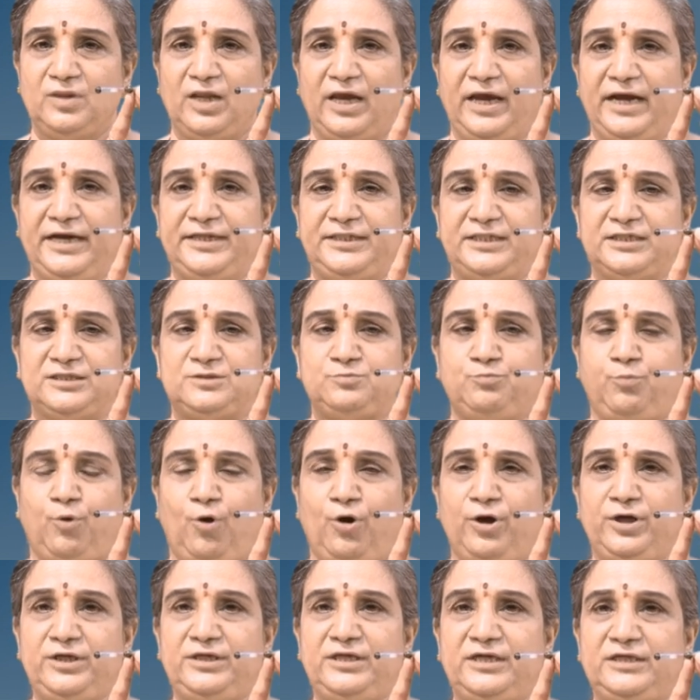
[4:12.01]
It is
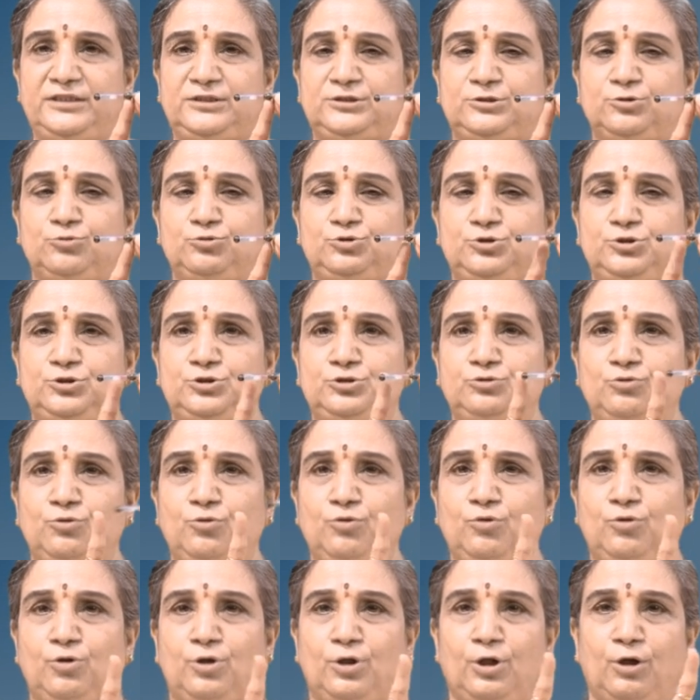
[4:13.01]
bonded to
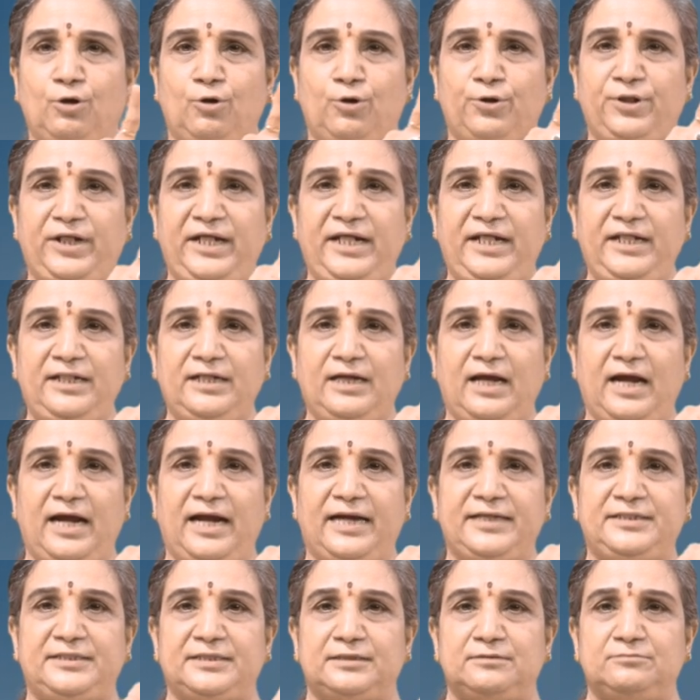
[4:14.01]
2 chlorine
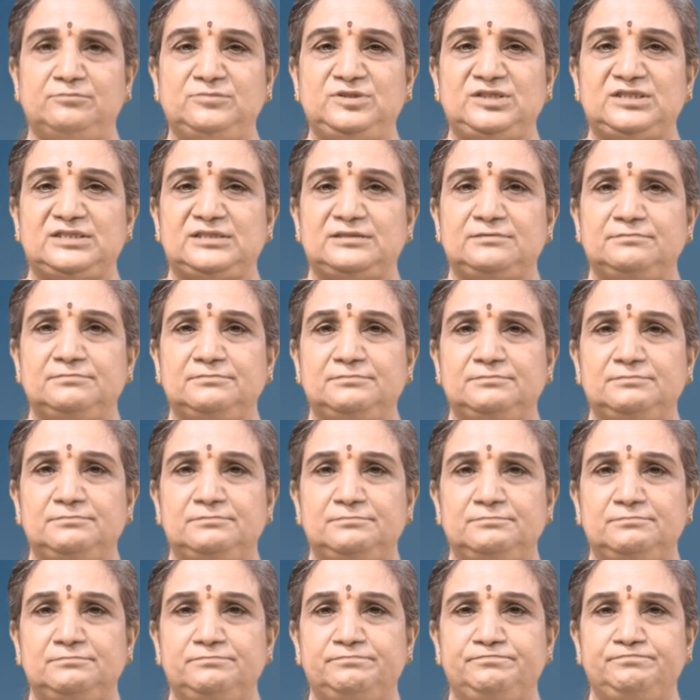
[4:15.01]
atoms
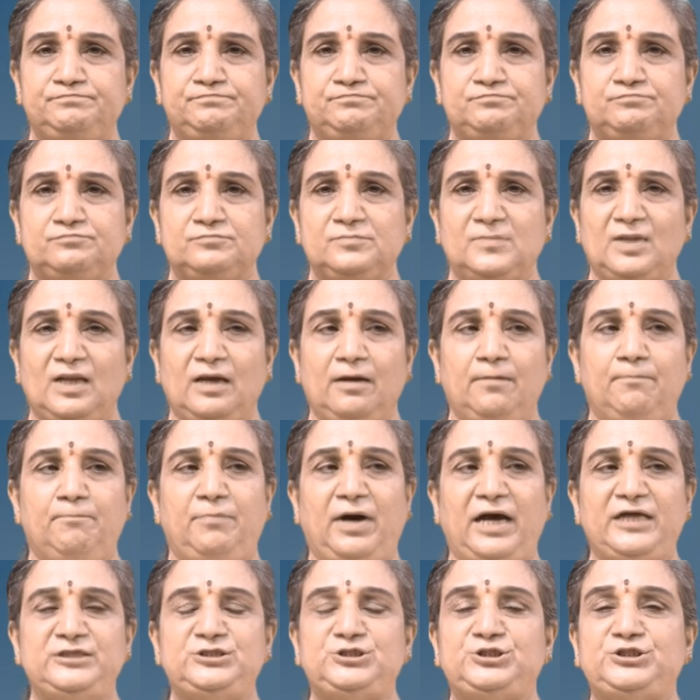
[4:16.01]

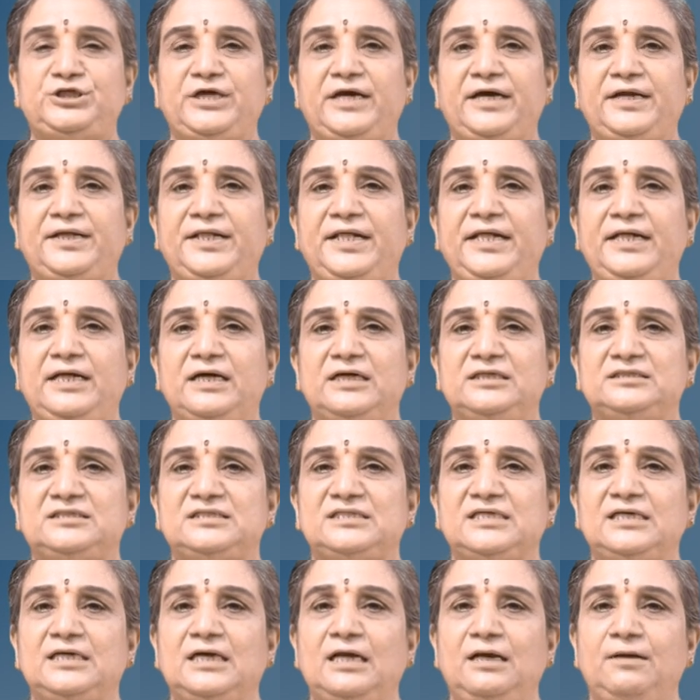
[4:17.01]
by sharing a
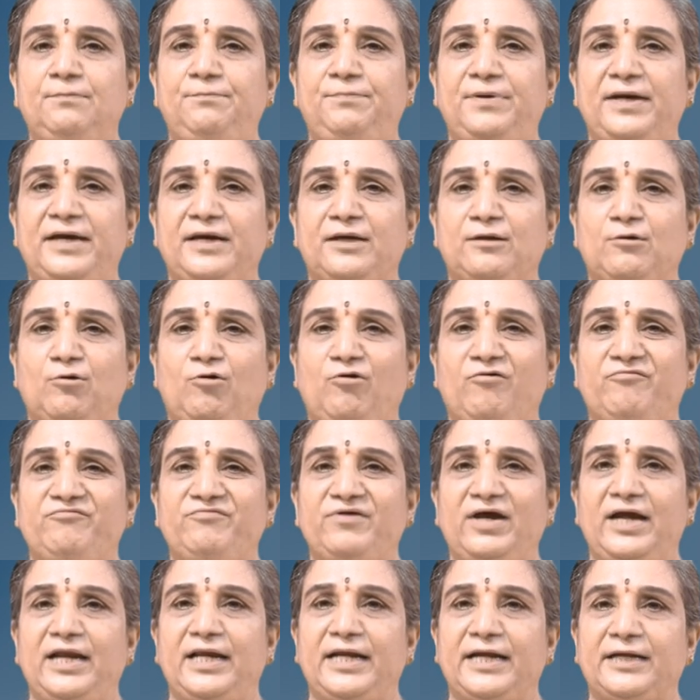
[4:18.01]
single pair of
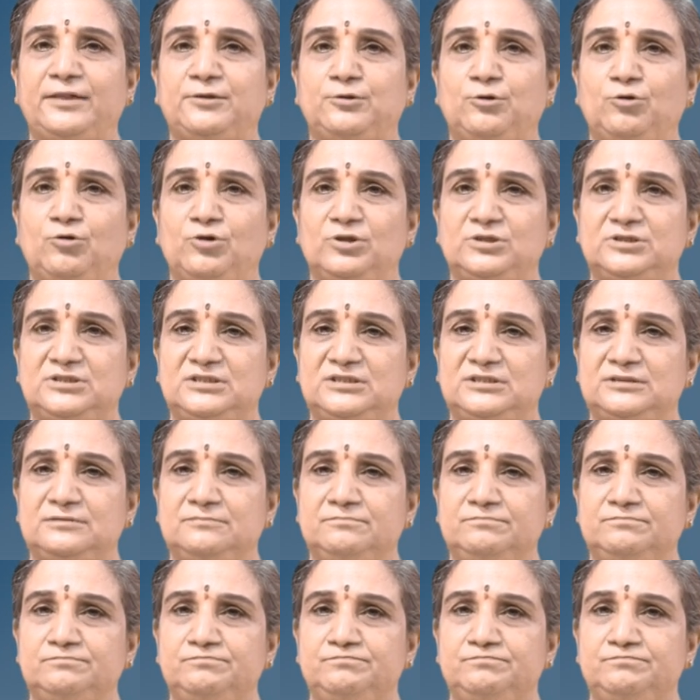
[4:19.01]
electrons.